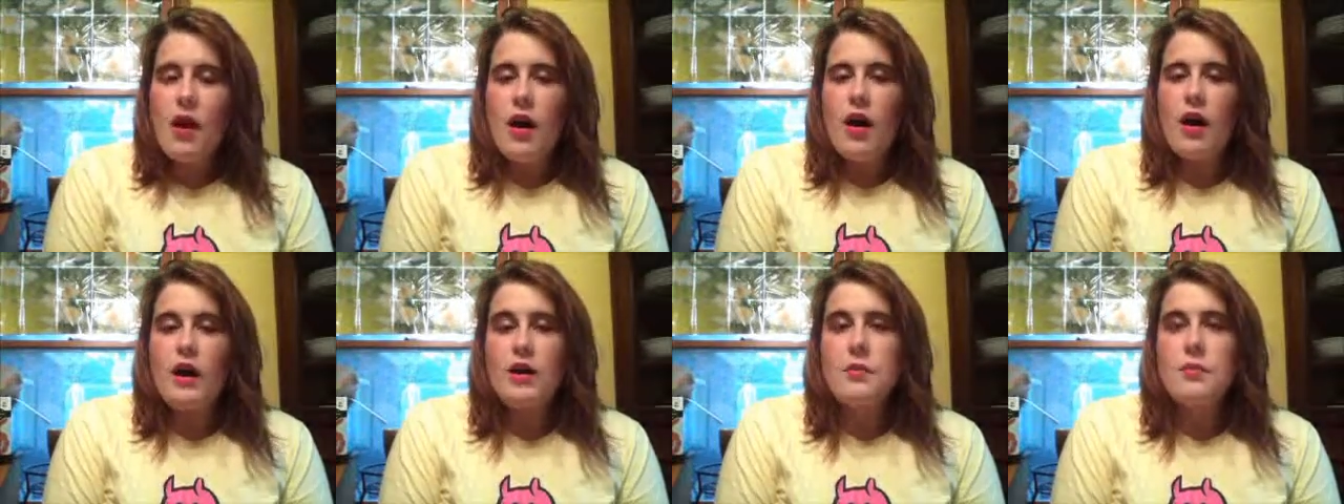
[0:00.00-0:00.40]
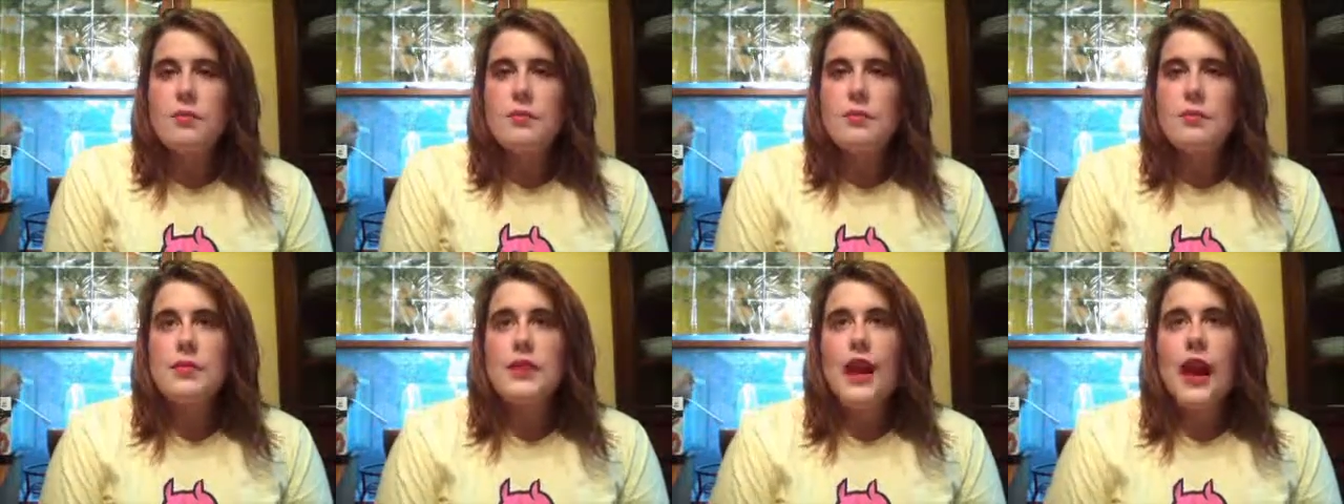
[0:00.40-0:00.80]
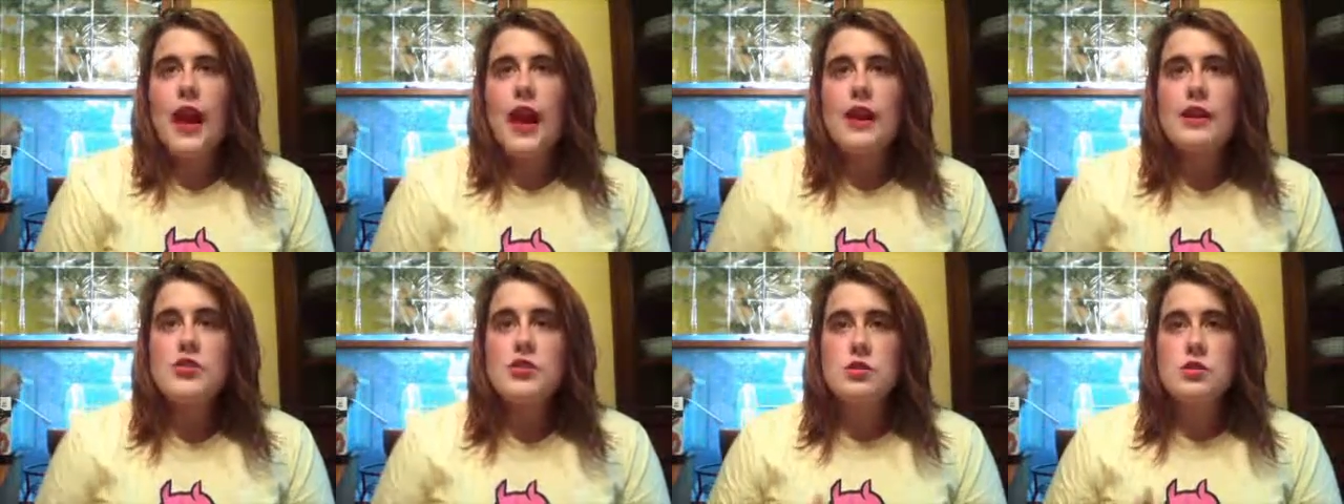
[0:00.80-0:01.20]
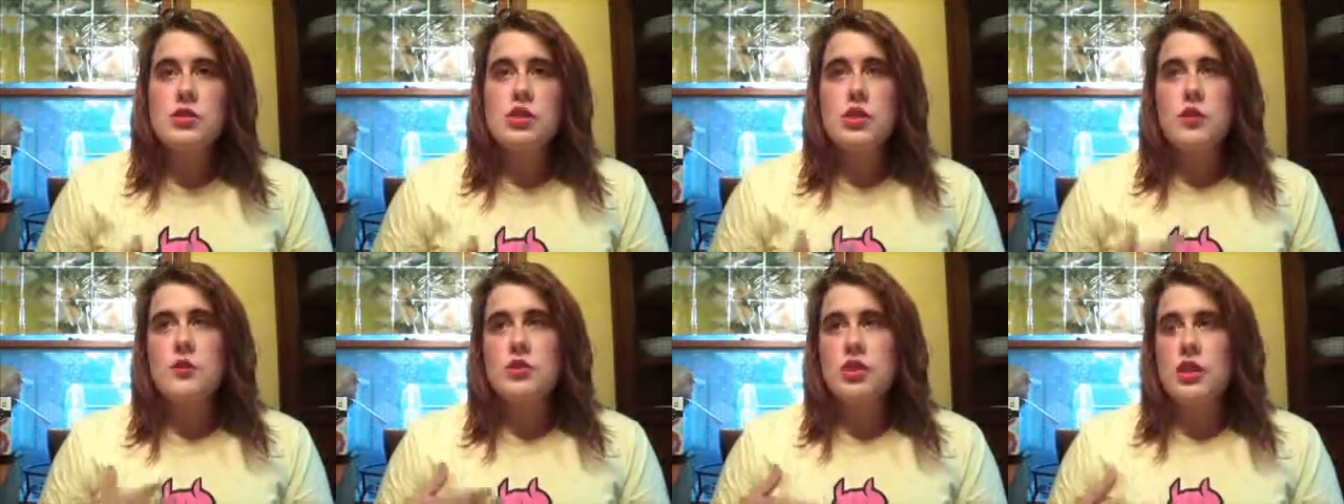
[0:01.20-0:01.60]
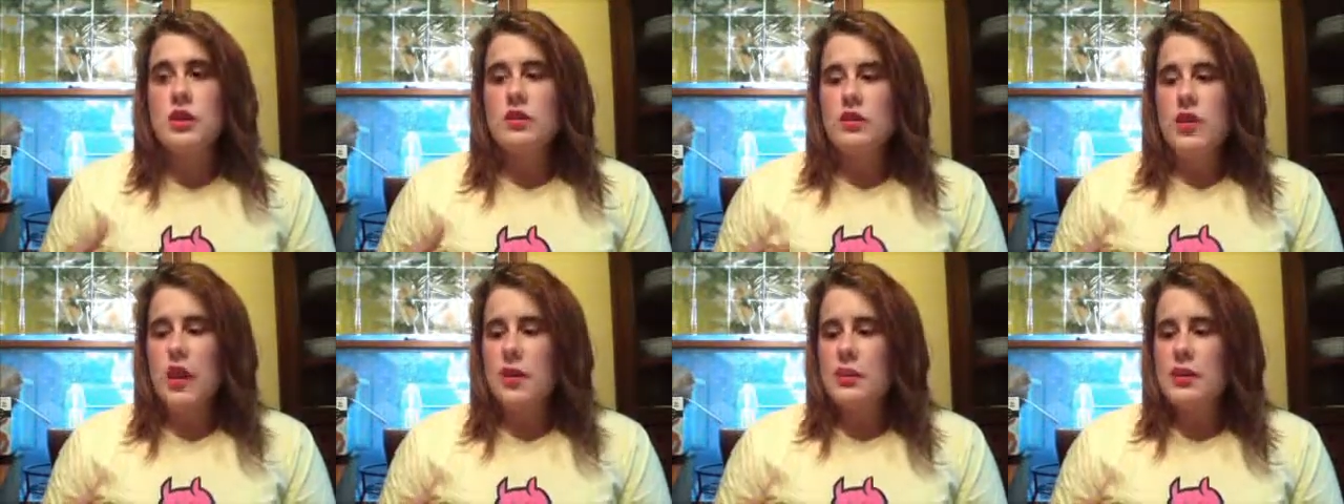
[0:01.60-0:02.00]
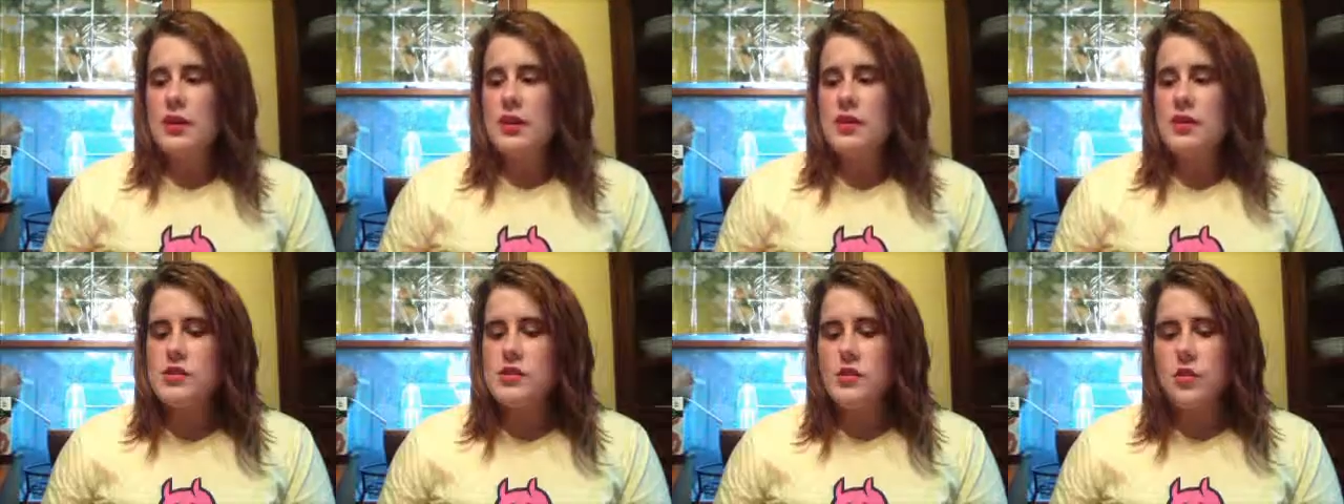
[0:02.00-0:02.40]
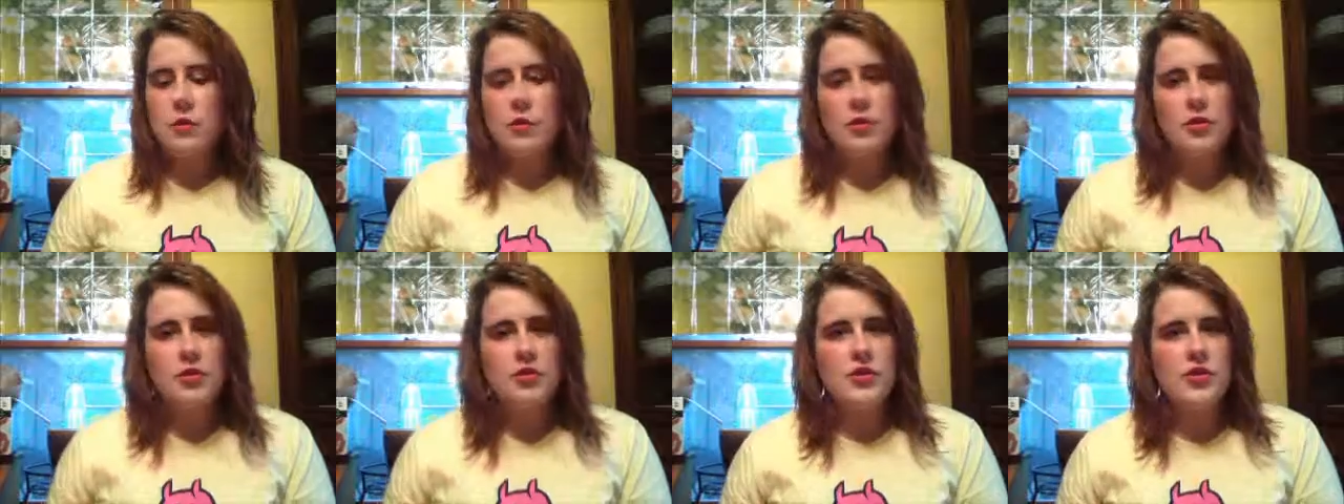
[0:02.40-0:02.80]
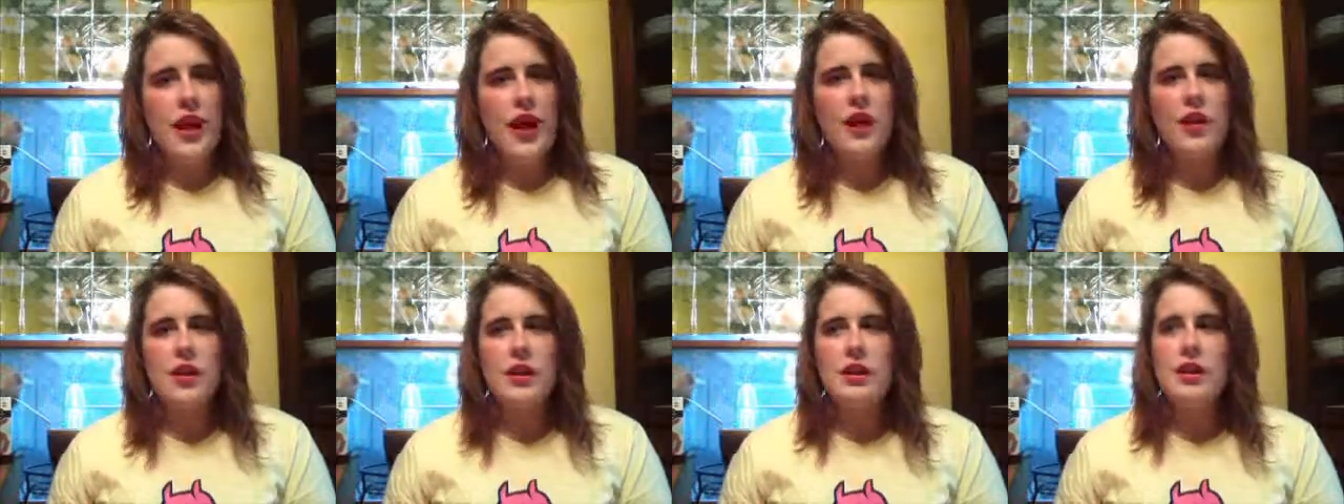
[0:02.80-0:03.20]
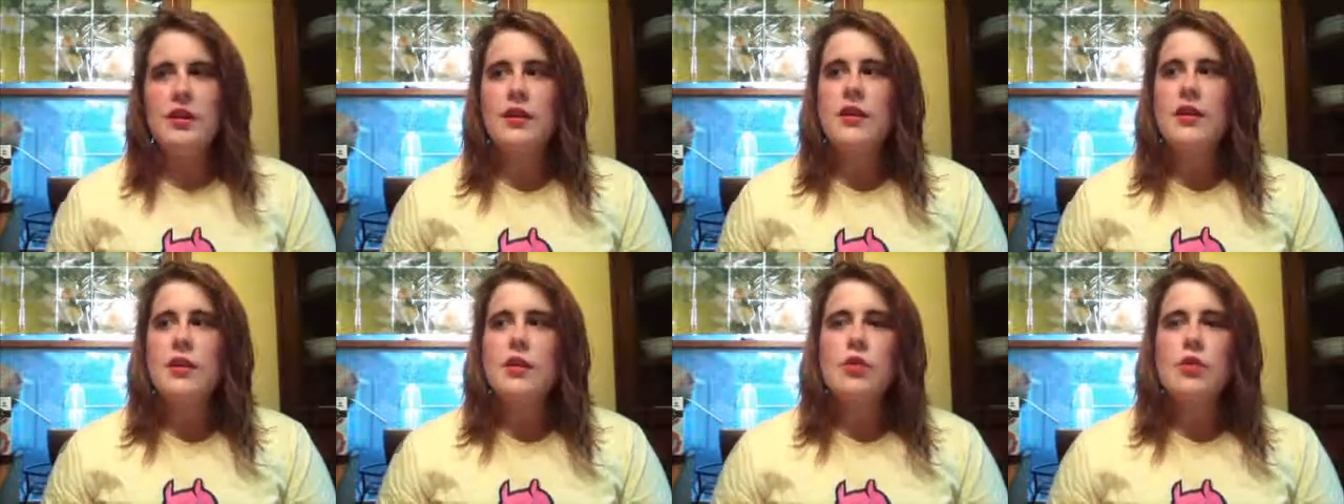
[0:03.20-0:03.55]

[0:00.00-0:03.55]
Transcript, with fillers: Um, I associate with Jane a lot because of her personality,